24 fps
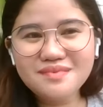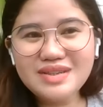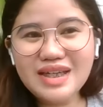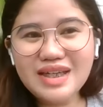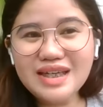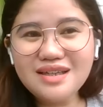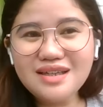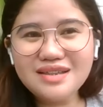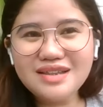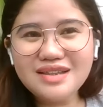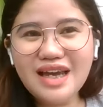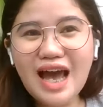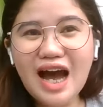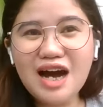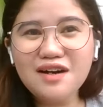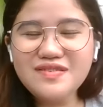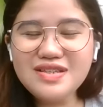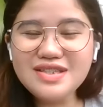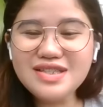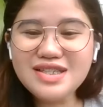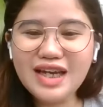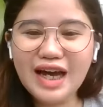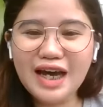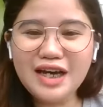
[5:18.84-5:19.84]
they have
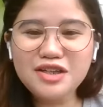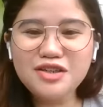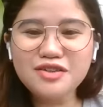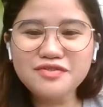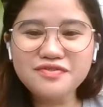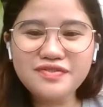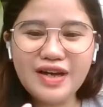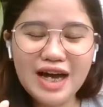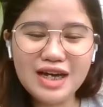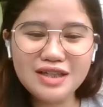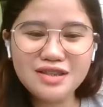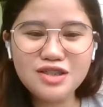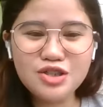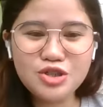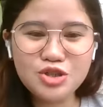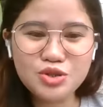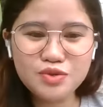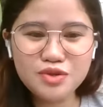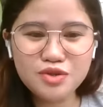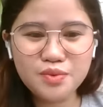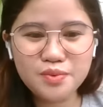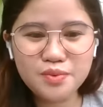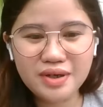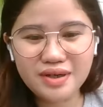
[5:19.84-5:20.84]
this kind of
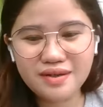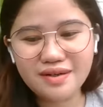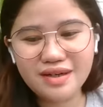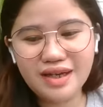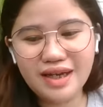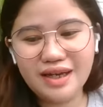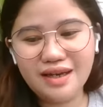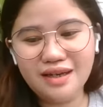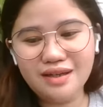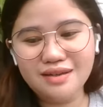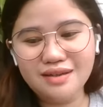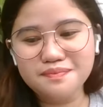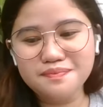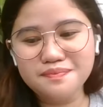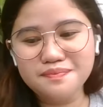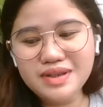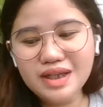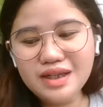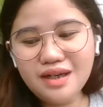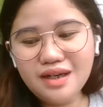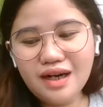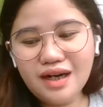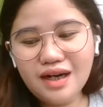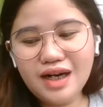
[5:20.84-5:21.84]
attitude wherein
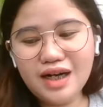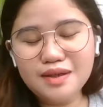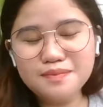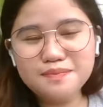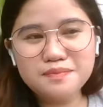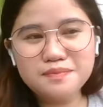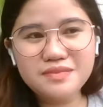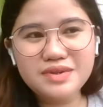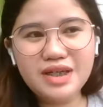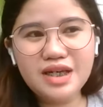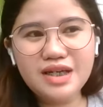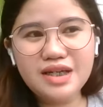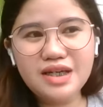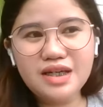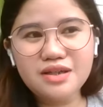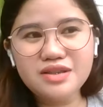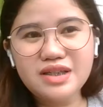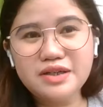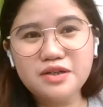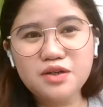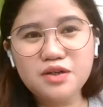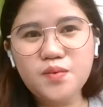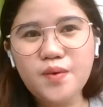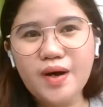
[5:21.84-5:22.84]

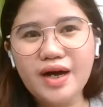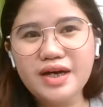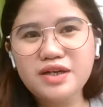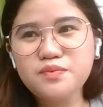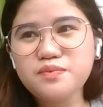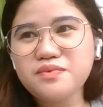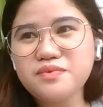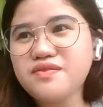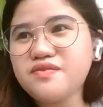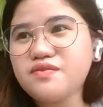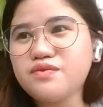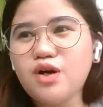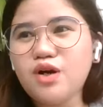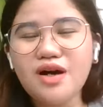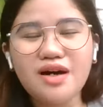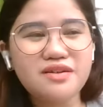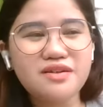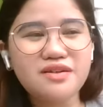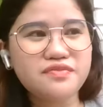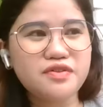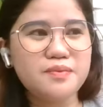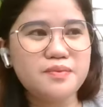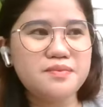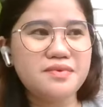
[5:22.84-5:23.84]
they're quite withdrawn
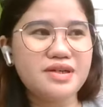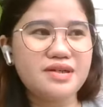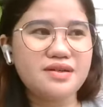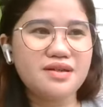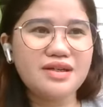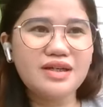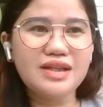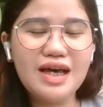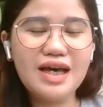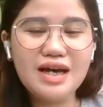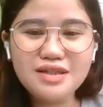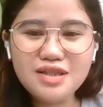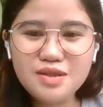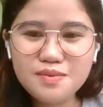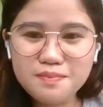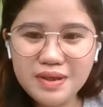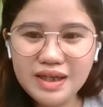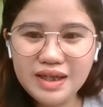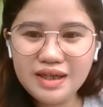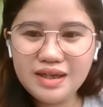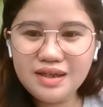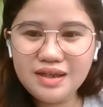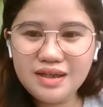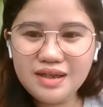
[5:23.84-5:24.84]
from their
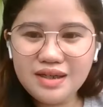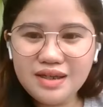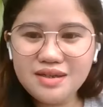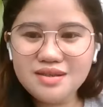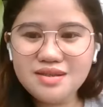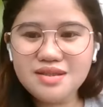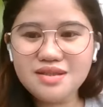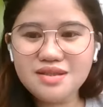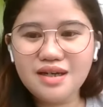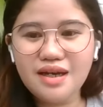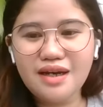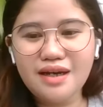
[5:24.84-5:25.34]
classmates.